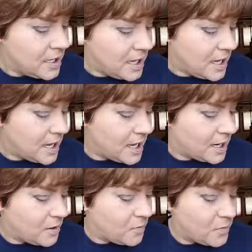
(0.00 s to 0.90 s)
And
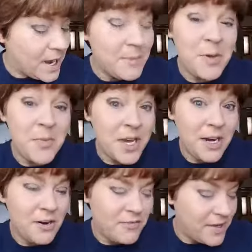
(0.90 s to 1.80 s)
Grandma
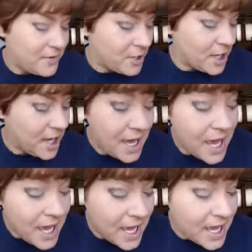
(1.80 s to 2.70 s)
made her favorite
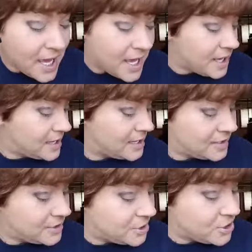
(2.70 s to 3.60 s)
cake,
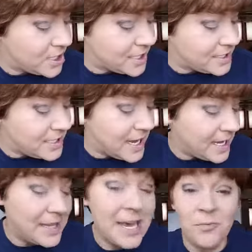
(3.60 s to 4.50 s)
so she gets
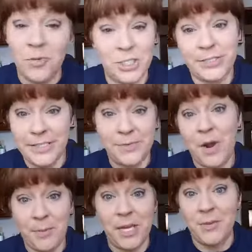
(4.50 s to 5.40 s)
that which is
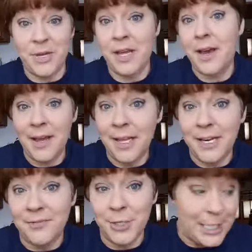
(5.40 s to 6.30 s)
probably going to be the highlight
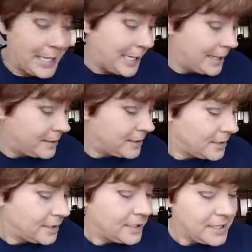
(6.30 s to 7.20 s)
of her day.
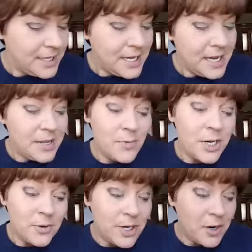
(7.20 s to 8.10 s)
And then we're
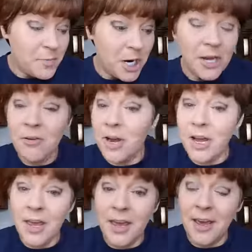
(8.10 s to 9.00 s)
going to go down to Mardi
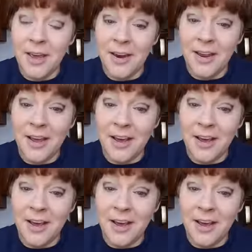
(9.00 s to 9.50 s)
Gras and